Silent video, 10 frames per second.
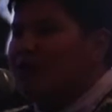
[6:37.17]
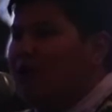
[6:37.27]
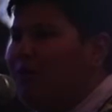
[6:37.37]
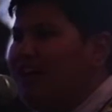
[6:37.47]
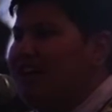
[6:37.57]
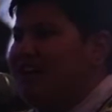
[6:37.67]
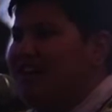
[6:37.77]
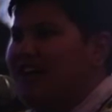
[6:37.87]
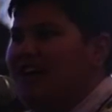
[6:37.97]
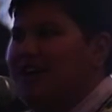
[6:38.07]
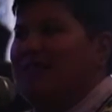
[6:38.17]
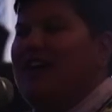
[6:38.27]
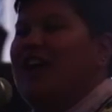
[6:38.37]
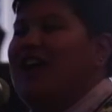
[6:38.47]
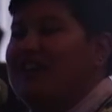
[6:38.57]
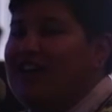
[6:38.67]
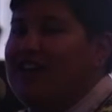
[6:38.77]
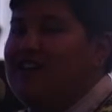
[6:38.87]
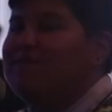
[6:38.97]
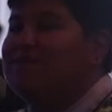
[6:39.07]
So I was. Um, uh, and
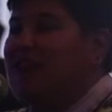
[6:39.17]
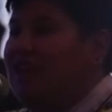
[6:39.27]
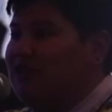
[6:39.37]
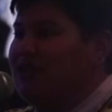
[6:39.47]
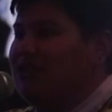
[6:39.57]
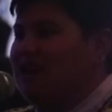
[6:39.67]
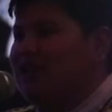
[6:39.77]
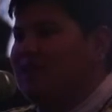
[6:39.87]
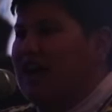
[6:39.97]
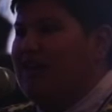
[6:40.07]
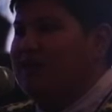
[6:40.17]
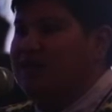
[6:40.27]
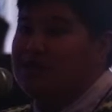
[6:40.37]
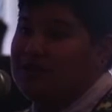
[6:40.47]
then I learned all about